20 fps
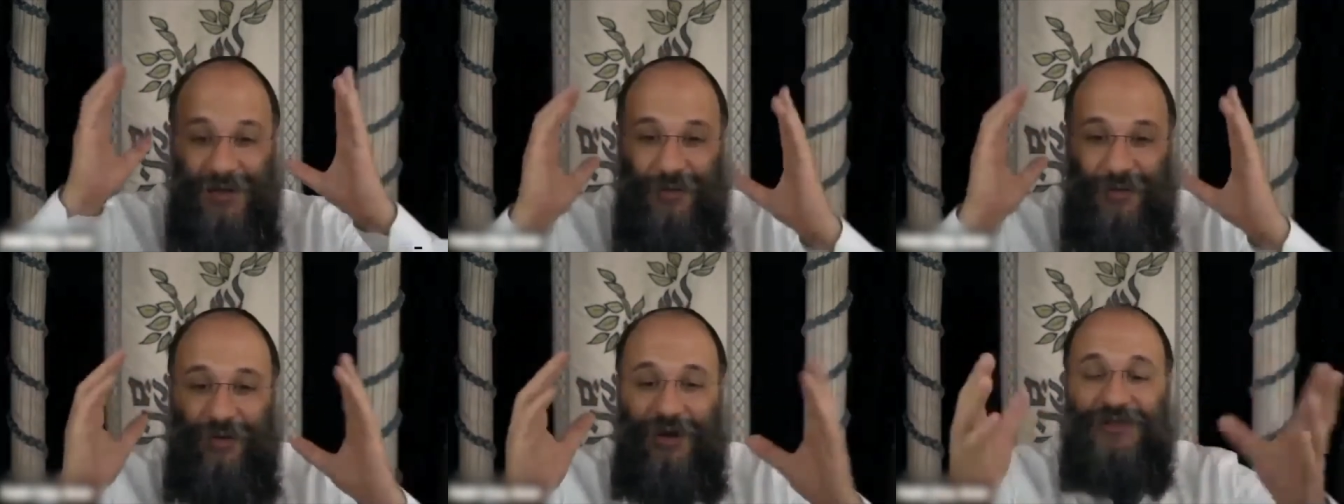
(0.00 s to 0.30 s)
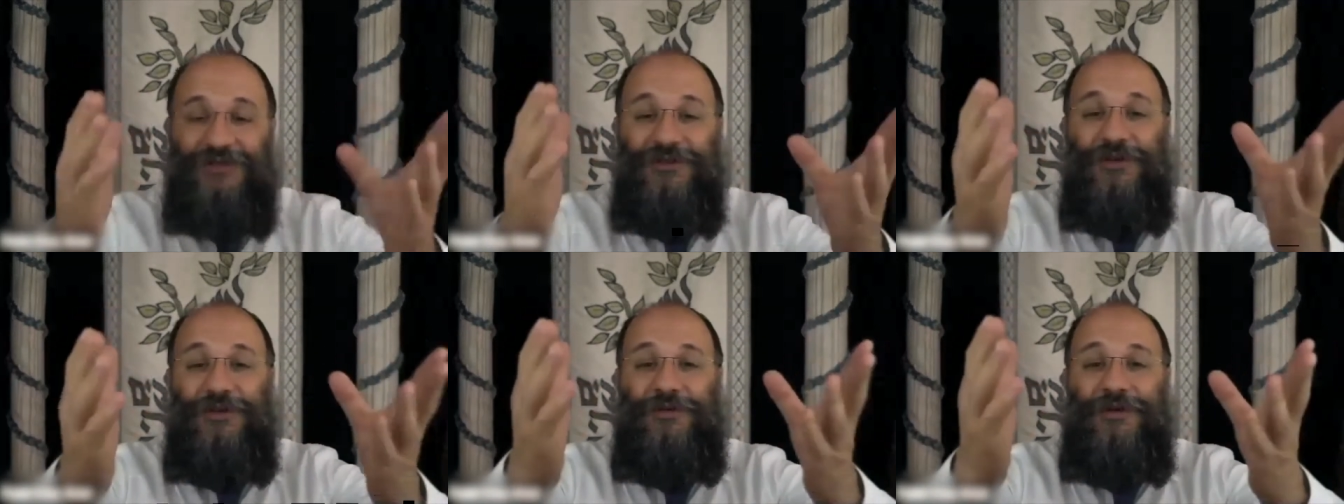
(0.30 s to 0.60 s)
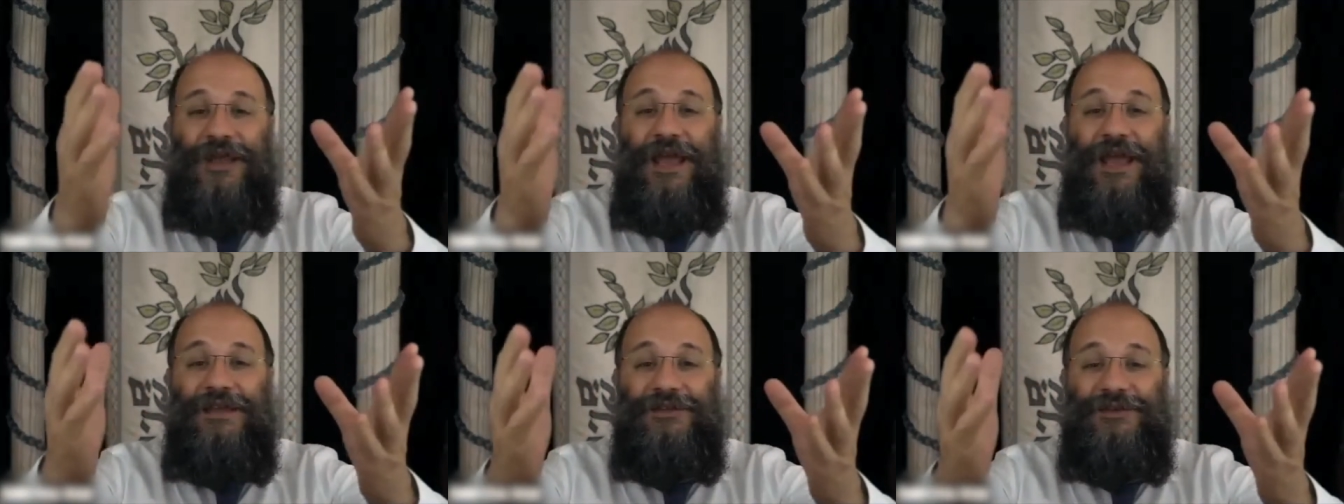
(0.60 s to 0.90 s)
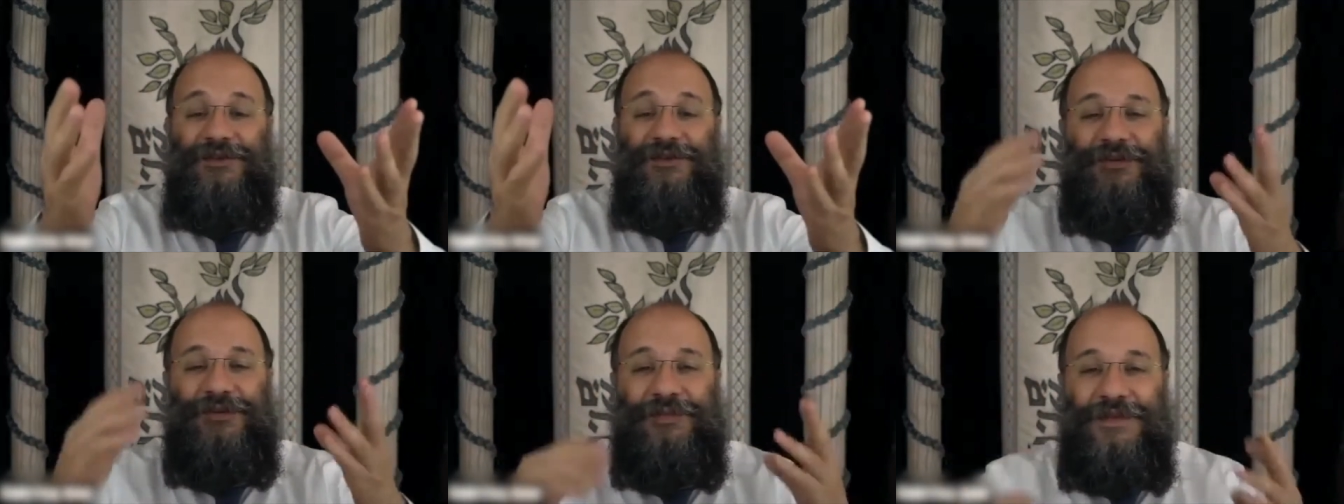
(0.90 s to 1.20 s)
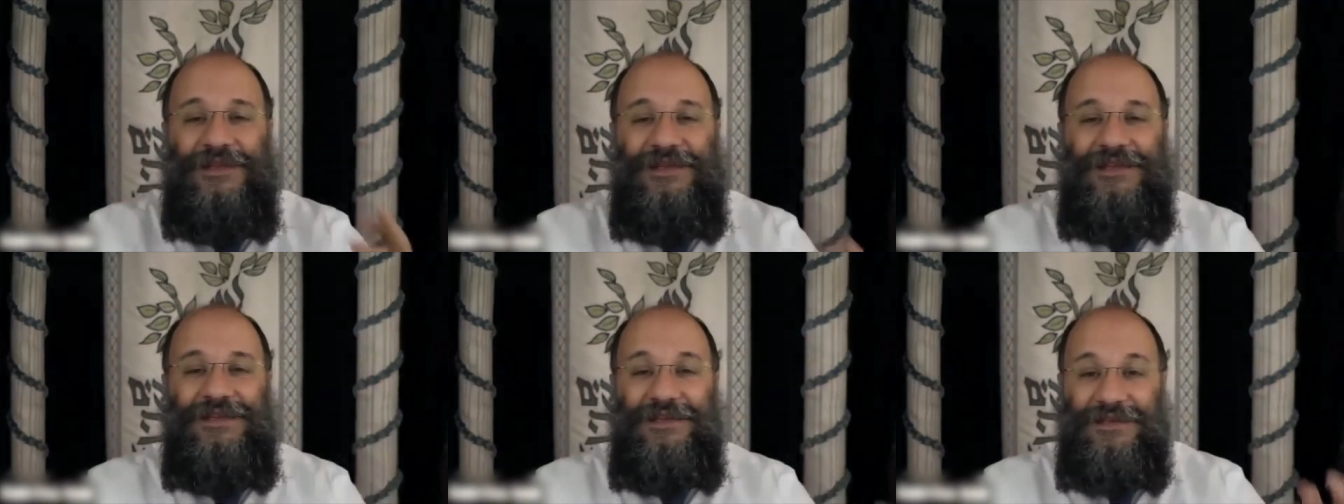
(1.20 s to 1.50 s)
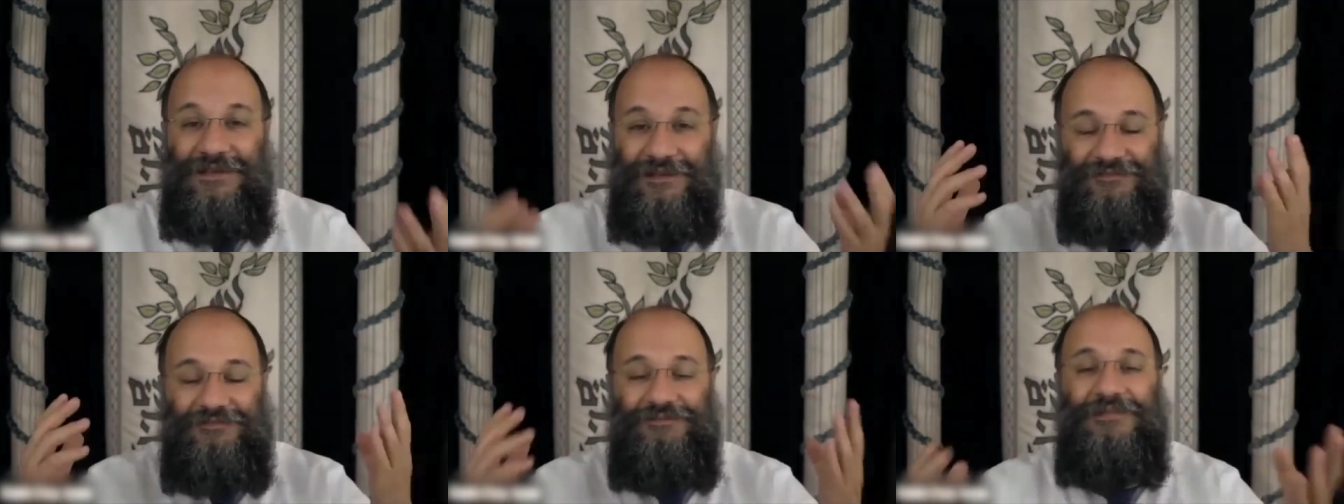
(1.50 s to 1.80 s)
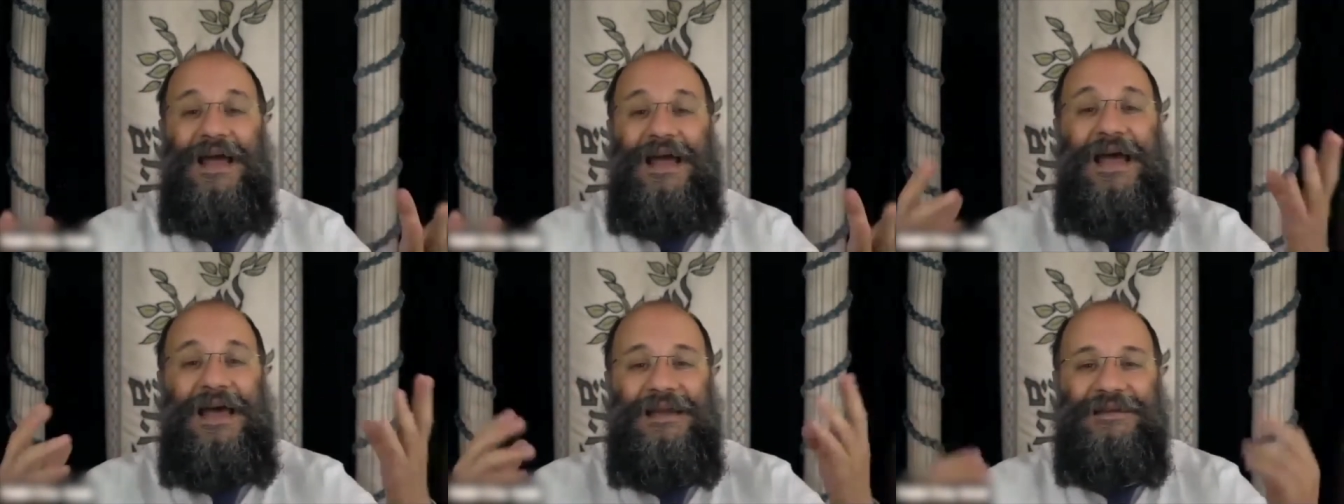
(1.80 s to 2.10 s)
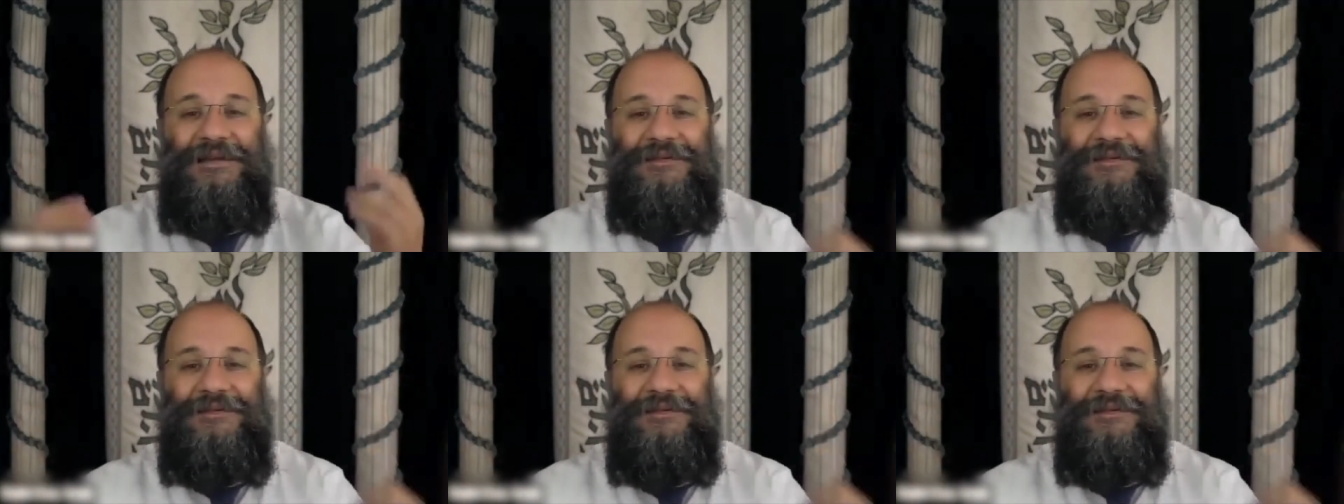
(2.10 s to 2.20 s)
was to create you and me, man.